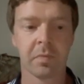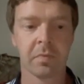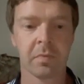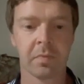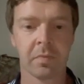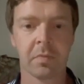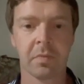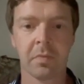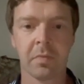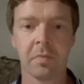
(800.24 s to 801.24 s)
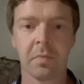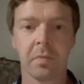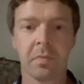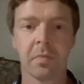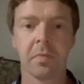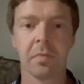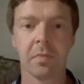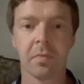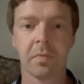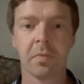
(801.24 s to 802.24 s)

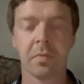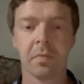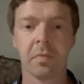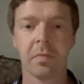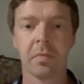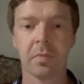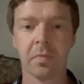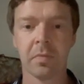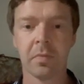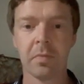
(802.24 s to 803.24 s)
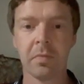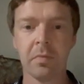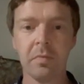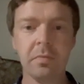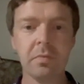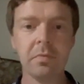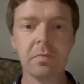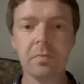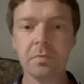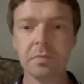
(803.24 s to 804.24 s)

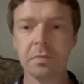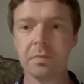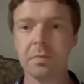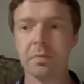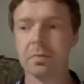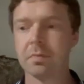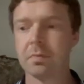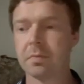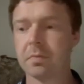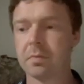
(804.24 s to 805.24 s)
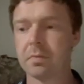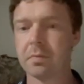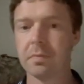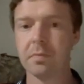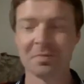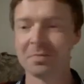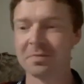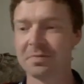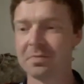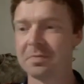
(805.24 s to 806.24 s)

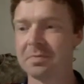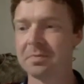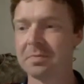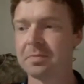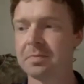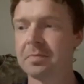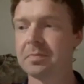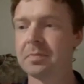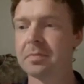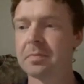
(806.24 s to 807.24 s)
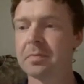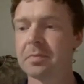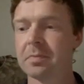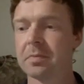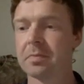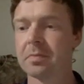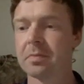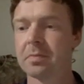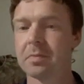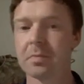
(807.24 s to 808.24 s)
No words are spoken by the person on screen.